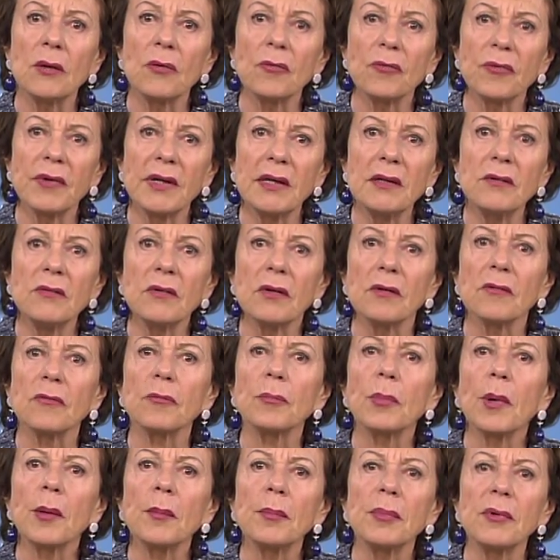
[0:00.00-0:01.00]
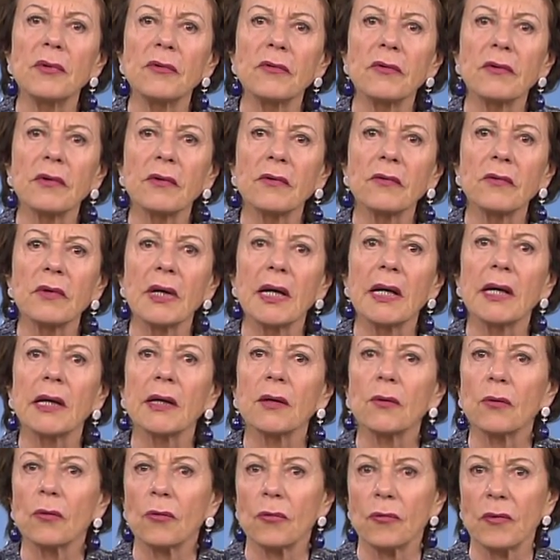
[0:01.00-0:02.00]
innovative publishers
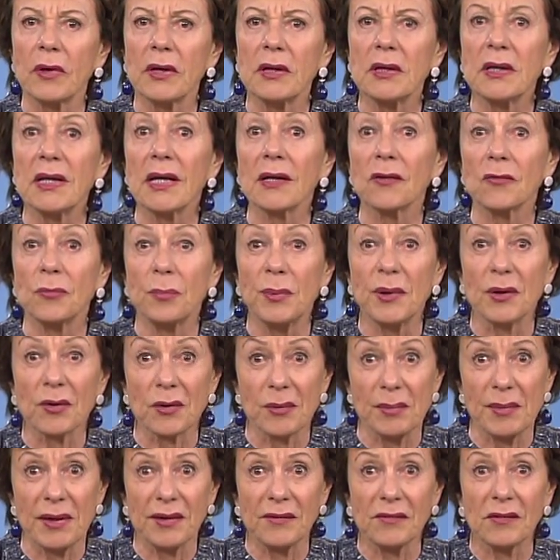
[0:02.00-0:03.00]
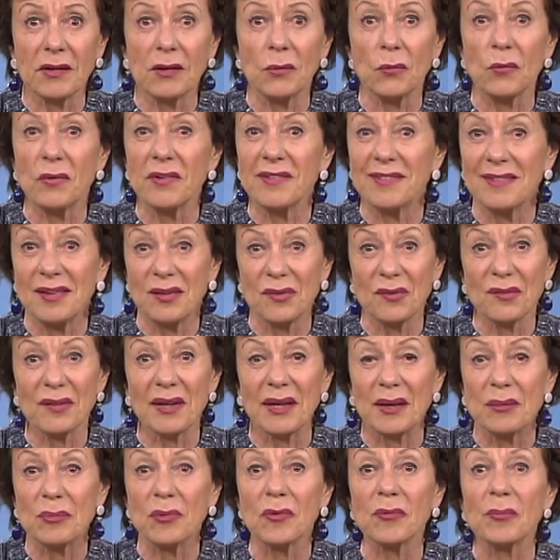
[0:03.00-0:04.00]
are already experimenting with this
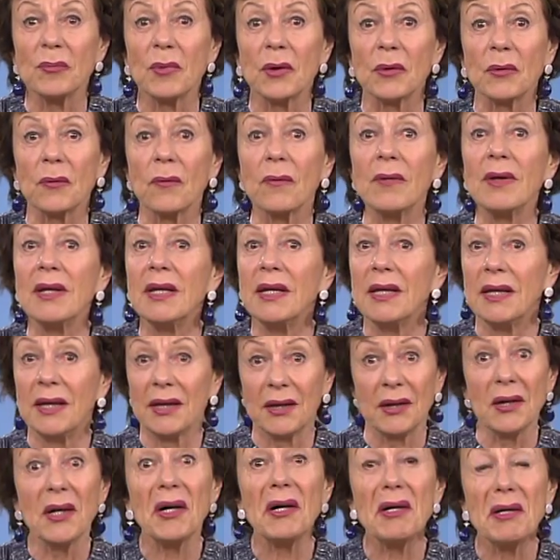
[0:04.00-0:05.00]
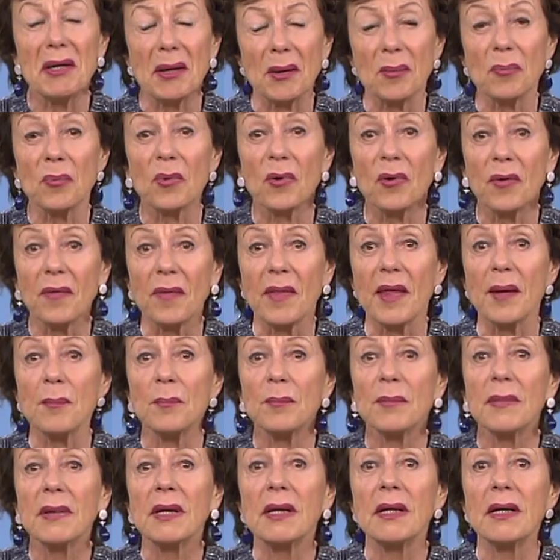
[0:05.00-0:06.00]
type of model, and I applaud them.
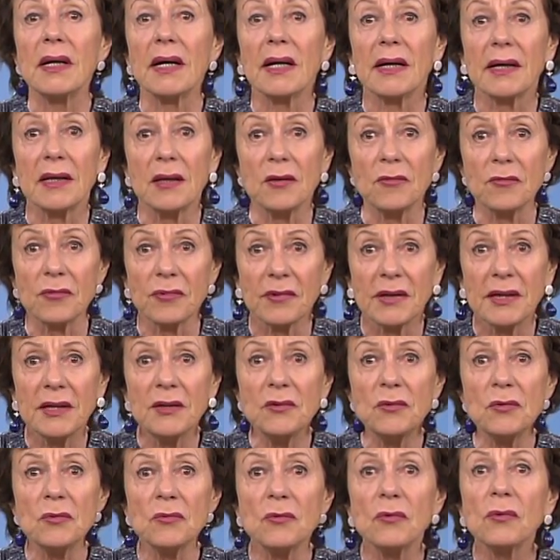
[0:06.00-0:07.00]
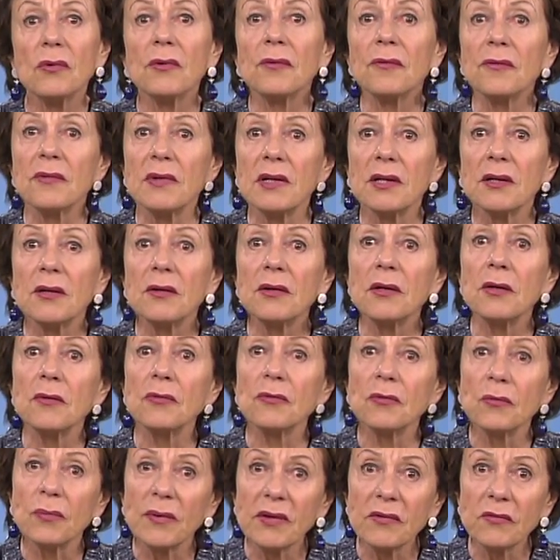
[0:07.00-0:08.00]
I invite you to consider
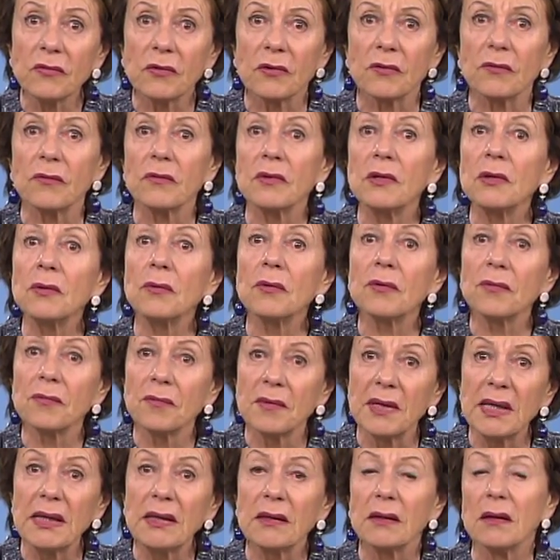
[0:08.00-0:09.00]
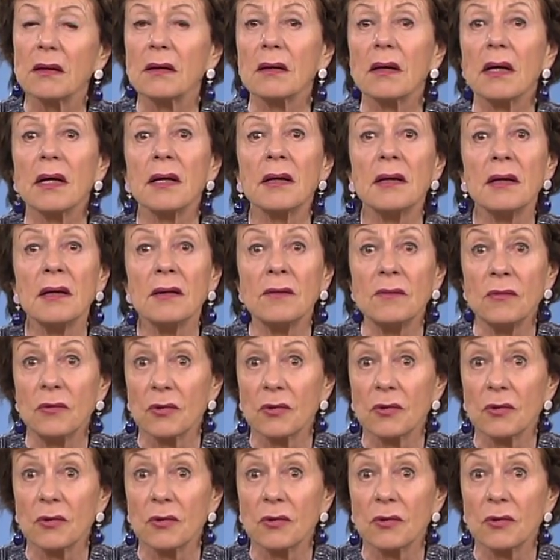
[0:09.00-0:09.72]
those questions in your thinking and in